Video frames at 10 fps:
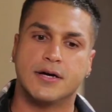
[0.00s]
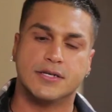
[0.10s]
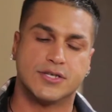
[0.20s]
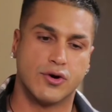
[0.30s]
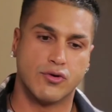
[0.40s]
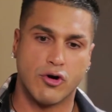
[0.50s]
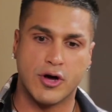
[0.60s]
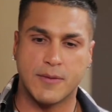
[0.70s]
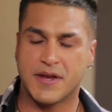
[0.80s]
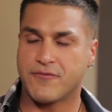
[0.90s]
So
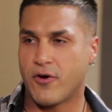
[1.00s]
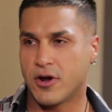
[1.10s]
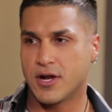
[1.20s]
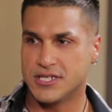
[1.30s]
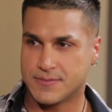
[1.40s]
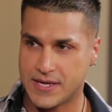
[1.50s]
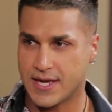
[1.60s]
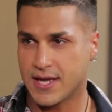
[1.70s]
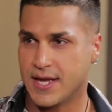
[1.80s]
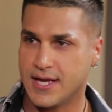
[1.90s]
Rohan, metaphorically
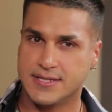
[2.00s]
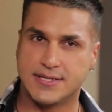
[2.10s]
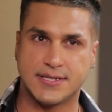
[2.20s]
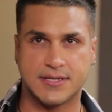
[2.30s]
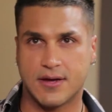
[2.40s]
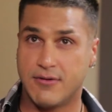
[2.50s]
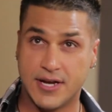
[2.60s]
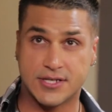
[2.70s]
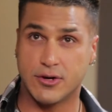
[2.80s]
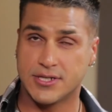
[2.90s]
speaking, is a
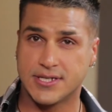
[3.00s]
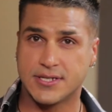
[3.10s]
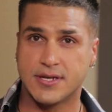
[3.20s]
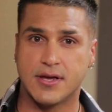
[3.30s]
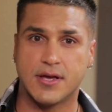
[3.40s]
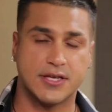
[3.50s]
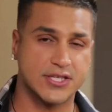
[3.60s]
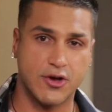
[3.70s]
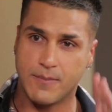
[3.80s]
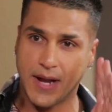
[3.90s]
racehorse. He's
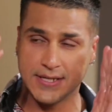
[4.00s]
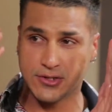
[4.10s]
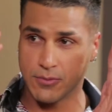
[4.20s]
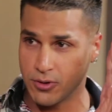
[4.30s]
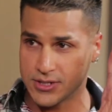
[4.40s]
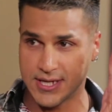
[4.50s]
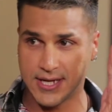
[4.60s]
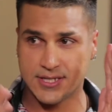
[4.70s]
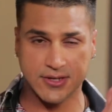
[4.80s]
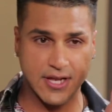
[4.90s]
got blinds on both
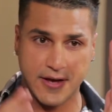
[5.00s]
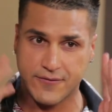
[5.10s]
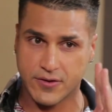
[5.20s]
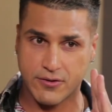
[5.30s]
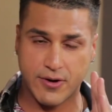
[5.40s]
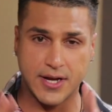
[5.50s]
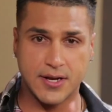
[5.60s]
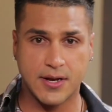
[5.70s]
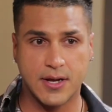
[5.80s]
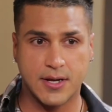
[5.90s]
sides, on the left, on the right.
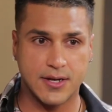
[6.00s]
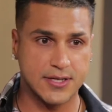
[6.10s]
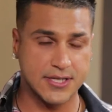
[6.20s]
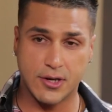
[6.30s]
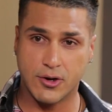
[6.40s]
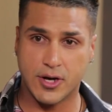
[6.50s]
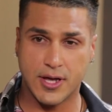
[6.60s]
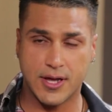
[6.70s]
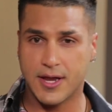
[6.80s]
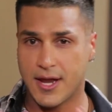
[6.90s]
Doesn't look
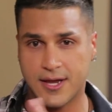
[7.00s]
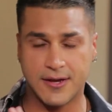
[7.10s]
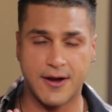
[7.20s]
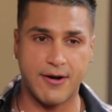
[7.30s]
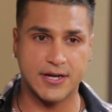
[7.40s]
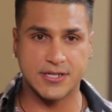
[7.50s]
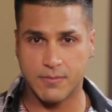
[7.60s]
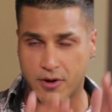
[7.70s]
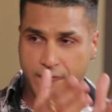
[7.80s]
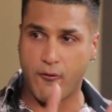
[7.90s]
in any direction
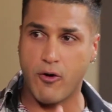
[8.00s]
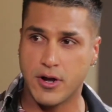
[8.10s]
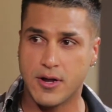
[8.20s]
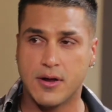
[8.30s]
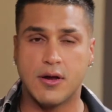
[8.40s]
but forward.